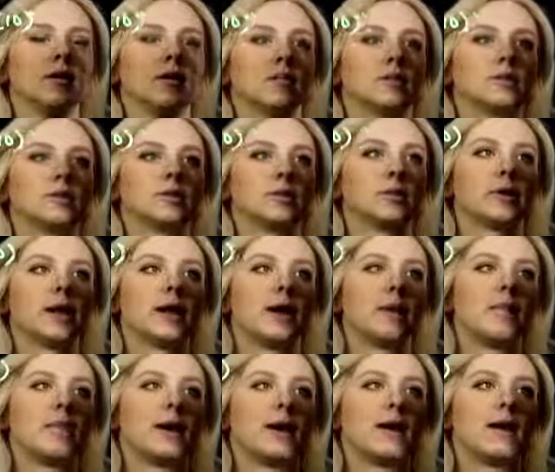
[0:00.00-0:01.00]
multiply
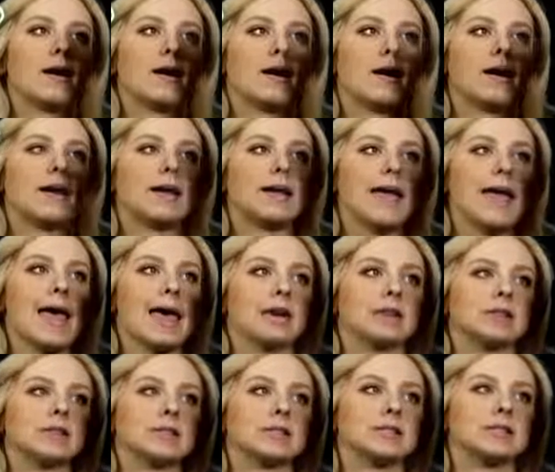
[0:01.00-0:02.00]
by
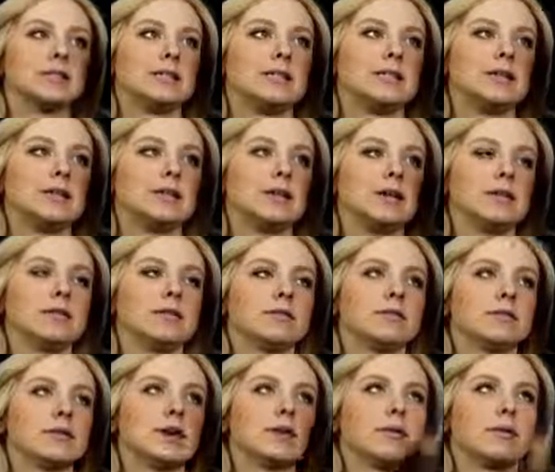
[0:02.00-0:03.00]
LCD
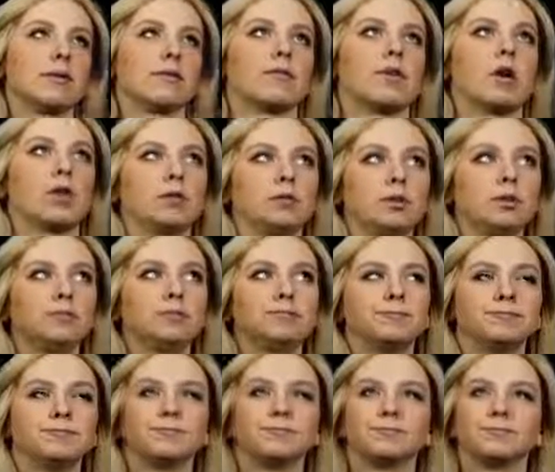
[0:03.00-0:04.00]
to get rid of all of them.
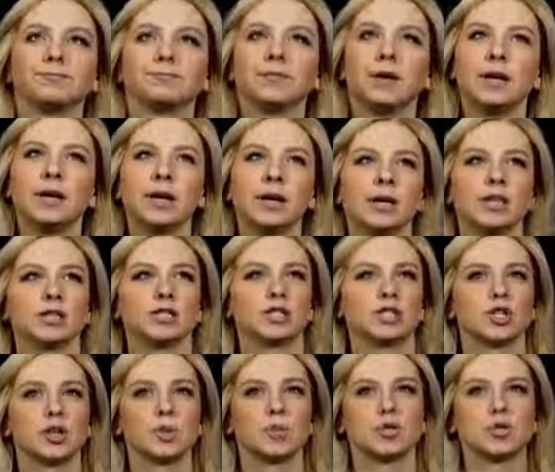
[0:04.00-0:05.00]

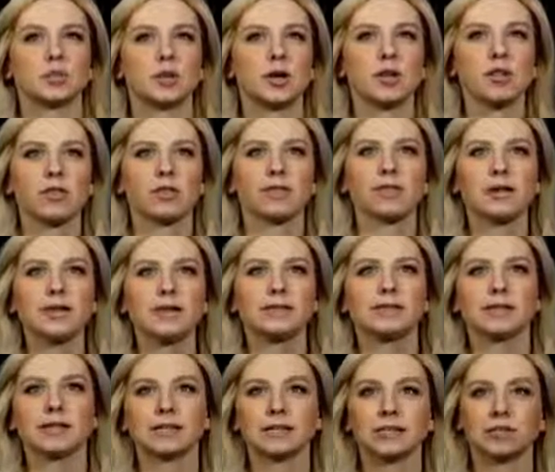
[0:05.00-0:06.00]
So between 3,
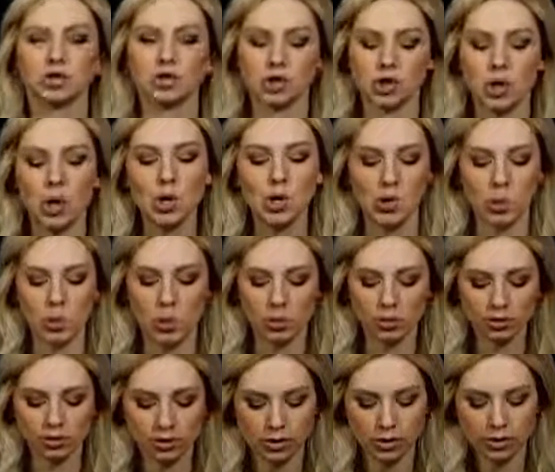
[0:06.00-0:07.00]
6, and 2,
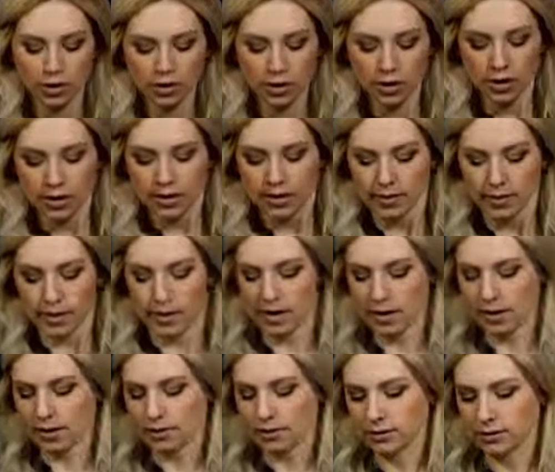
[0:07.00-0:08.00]
the
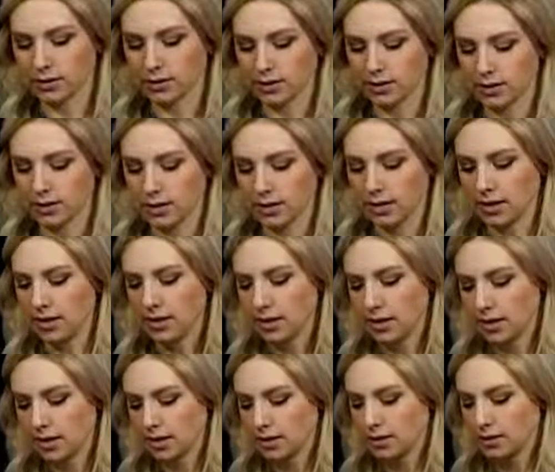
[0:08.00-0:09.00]
LCD
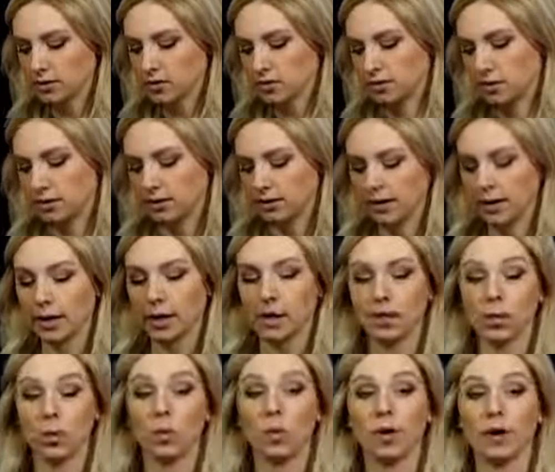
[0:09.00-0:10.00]
is looking
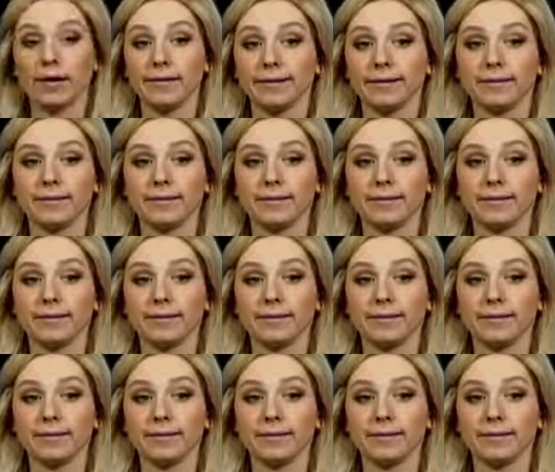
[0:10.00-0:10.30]
like what?